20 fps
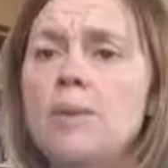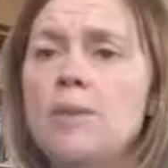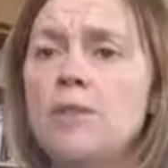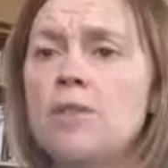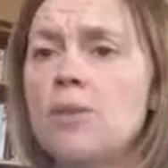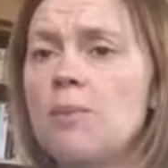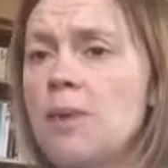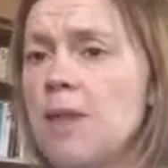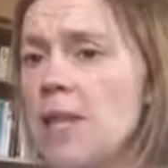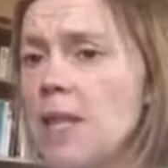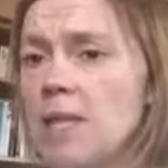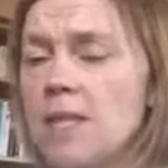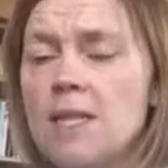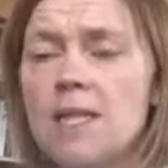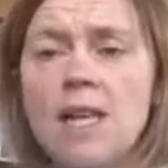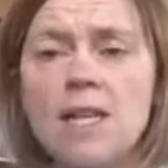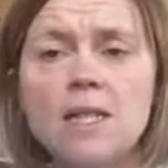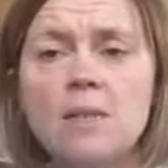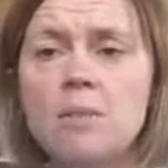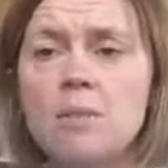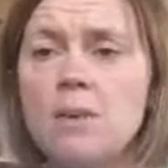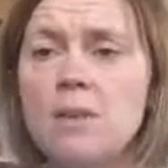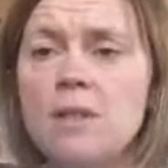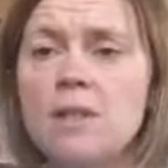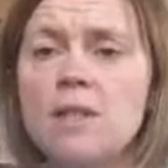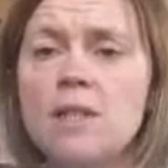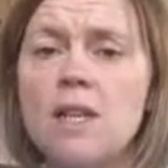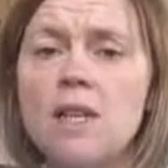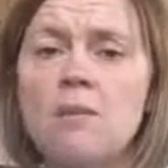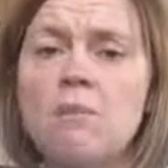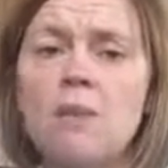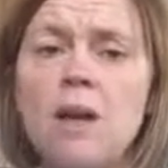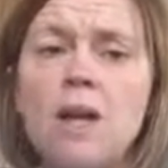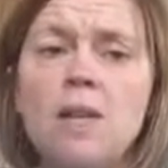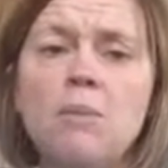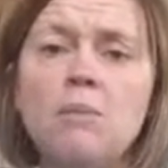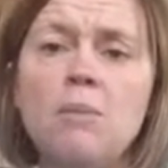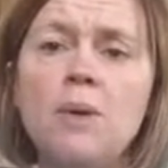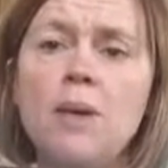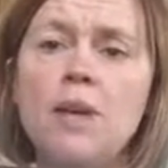some of the assessments. It
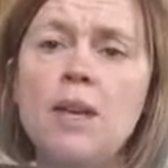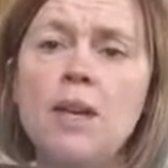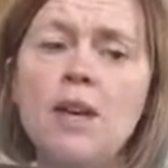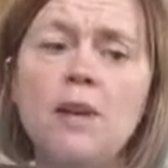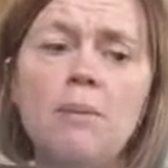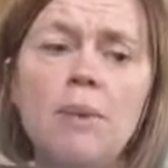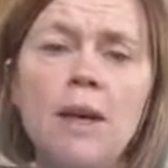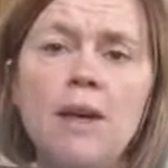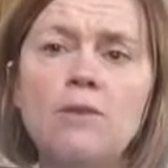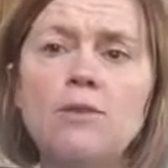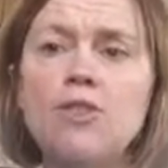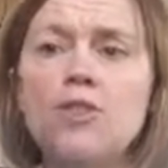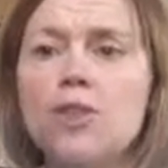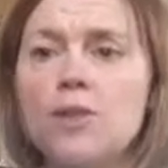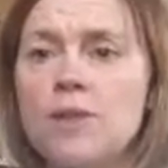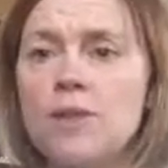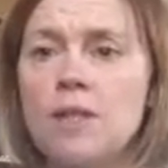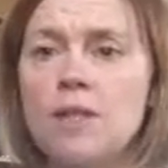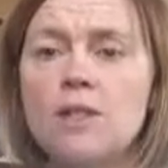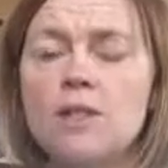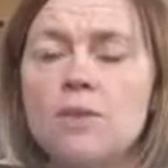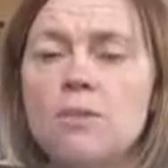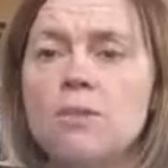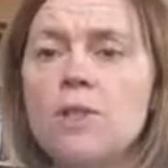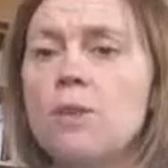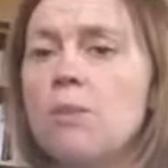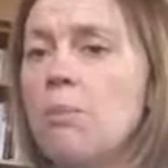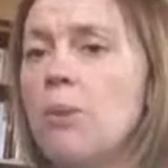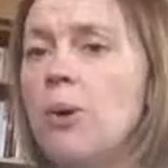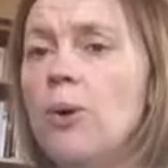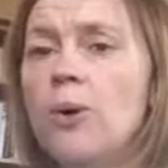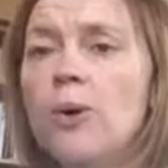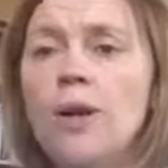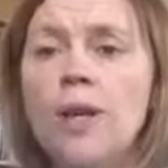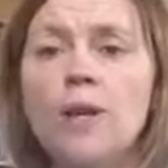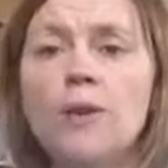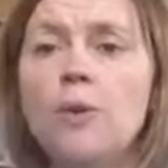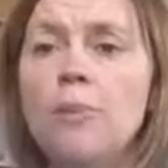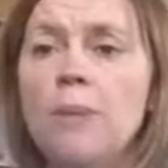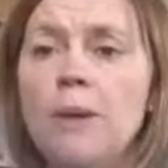might be about choosing some support,
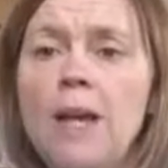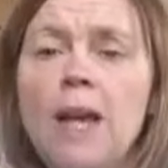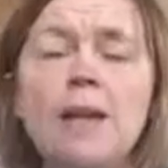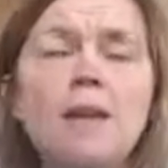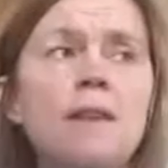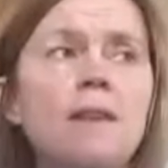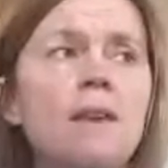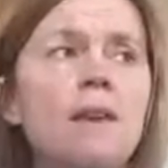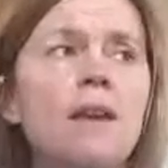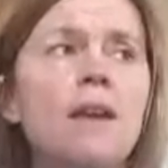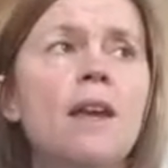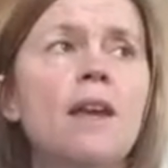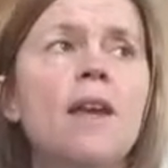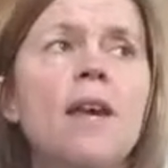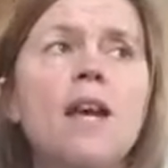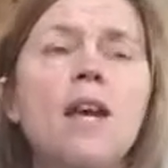it could be anything.